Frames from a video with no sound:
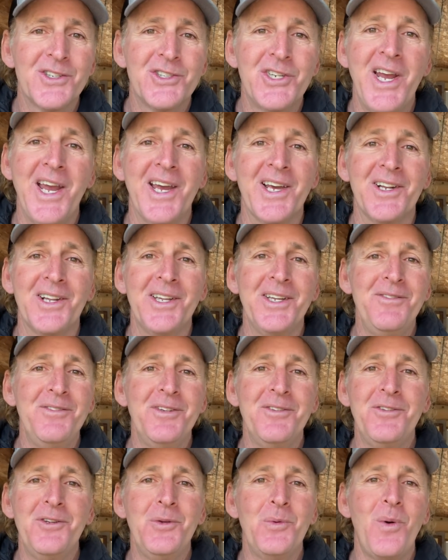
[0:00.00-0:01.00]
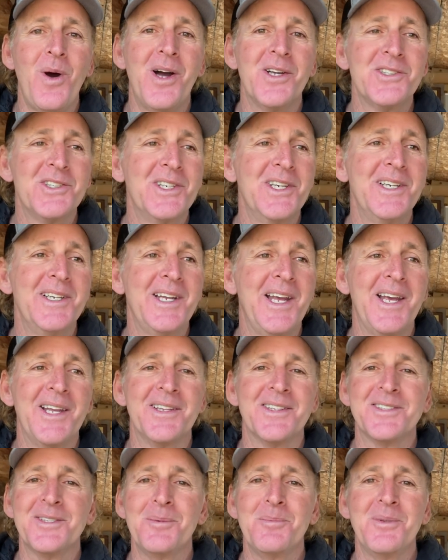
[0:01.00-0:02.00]
channel, even if you watch it
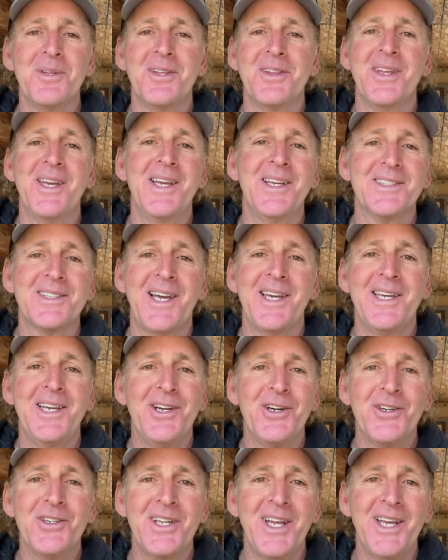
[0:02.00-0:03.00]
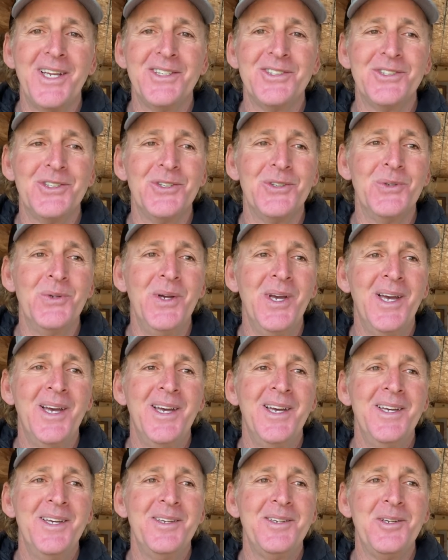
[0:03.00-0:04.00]
and some of the things that irritate you,
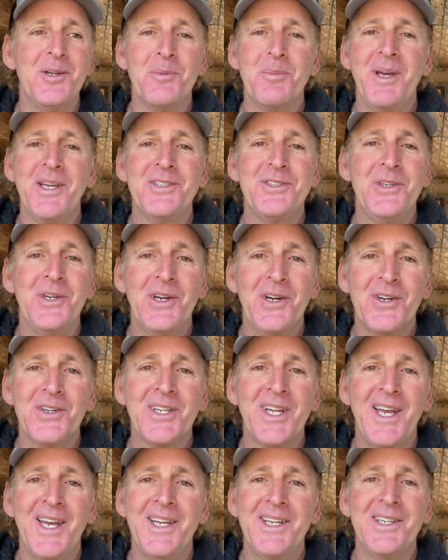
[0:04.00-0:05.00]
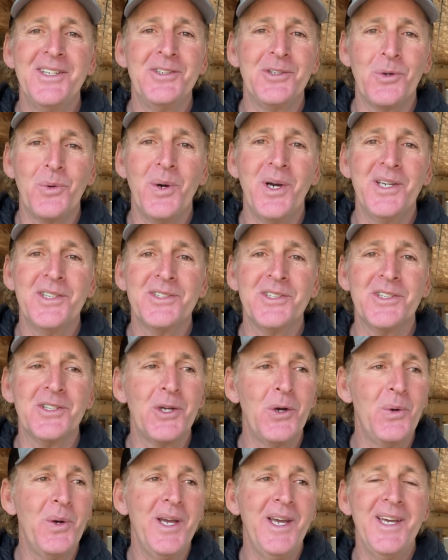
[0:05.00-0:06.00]
you know, makes you irritated and question,
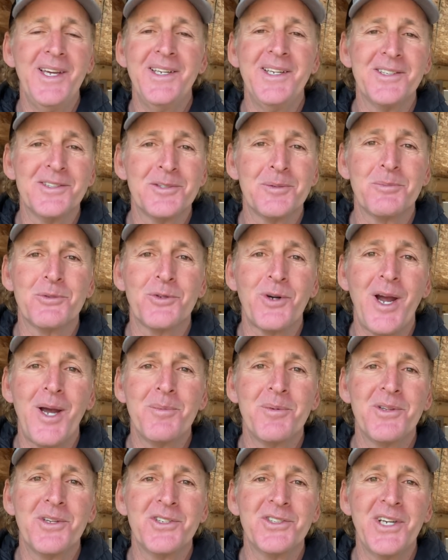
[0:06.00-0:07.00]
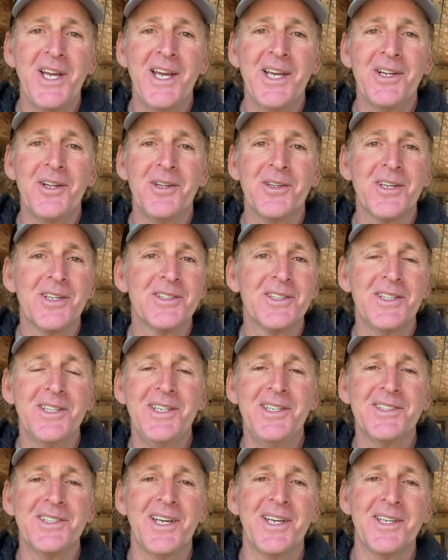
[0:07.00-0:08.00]
go ahead and subscribe to the channel because at
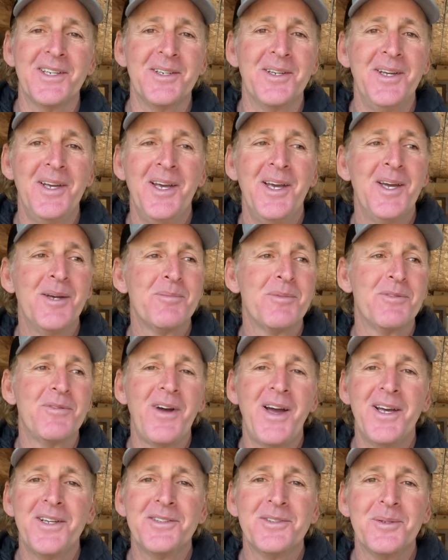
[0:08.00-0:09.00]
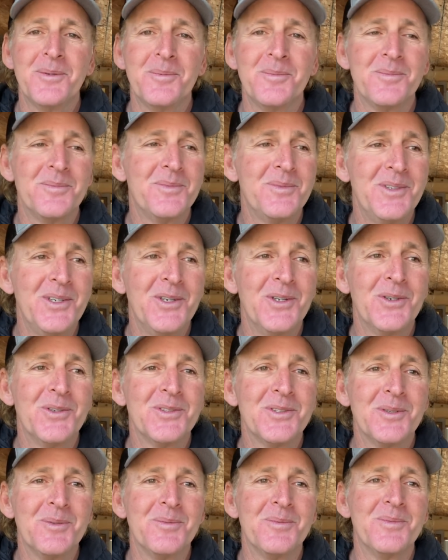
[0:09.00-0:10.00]
least I can provide some, you know,
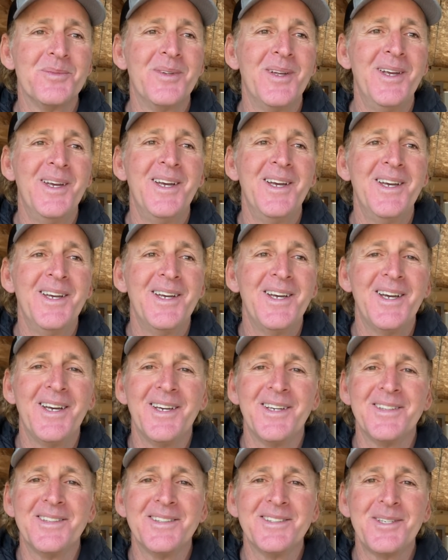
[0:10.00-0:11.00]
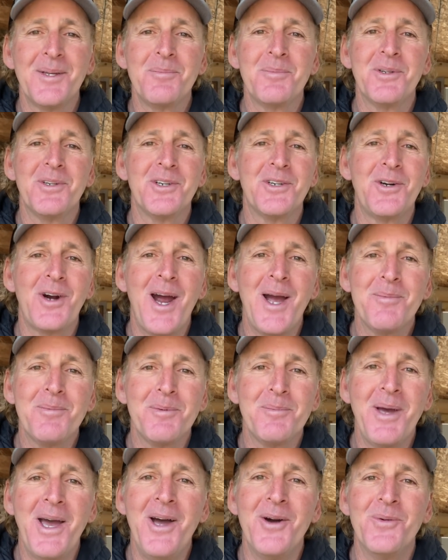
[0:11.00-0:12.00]
some uh, something to gripe
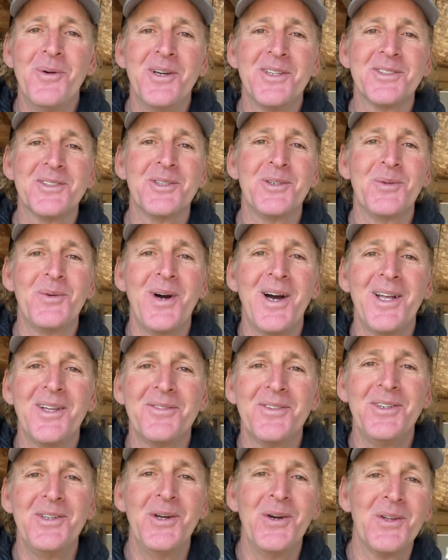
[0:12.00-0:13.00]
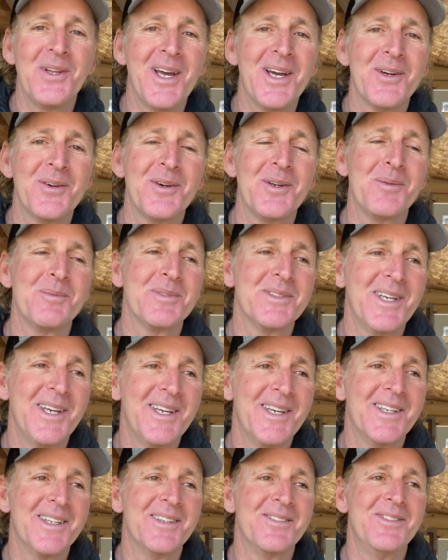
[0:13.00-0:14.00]
about once in a while if you don't like what I'm
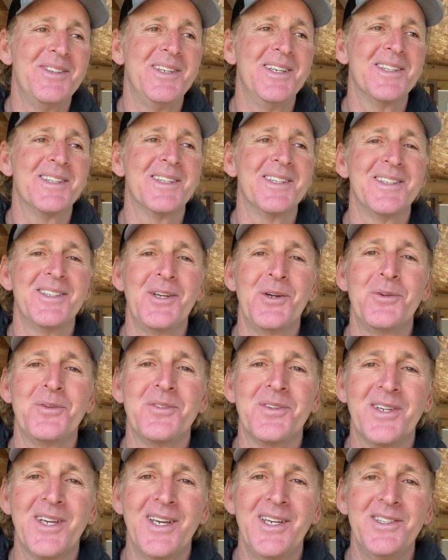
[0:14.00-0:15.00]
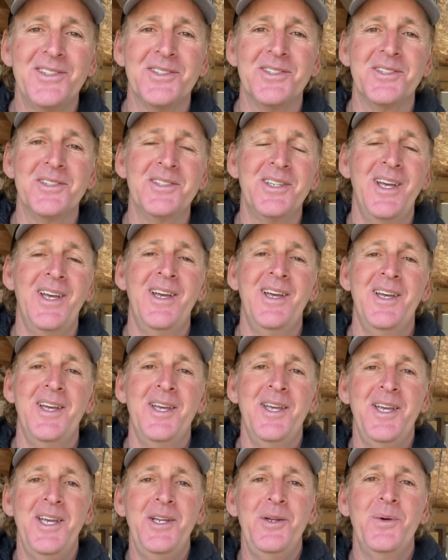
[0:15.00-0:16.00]
saying, if you get the notifications.
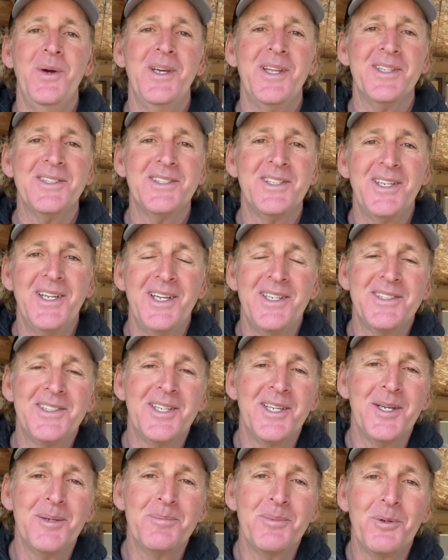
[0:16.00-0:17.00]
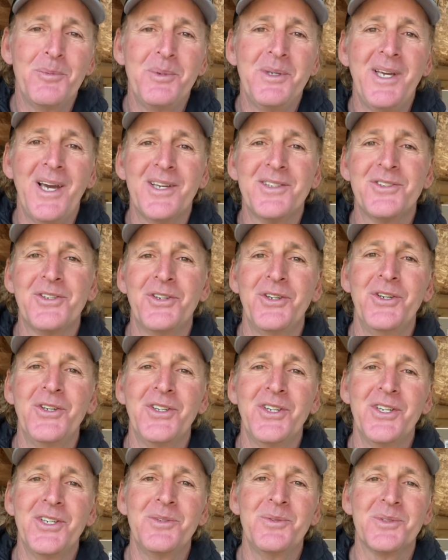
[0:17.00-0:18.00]
Anyway, that's today's tip. Hope you guys are doing
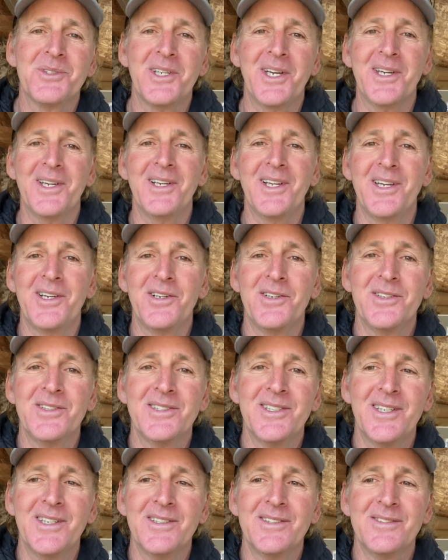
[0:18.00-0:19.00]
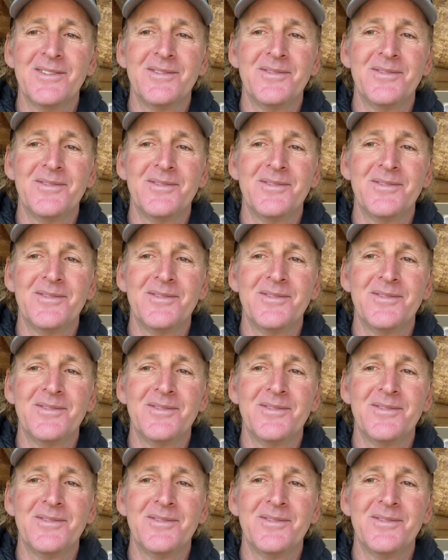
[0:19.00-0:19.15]
good. We'll check in later. See you.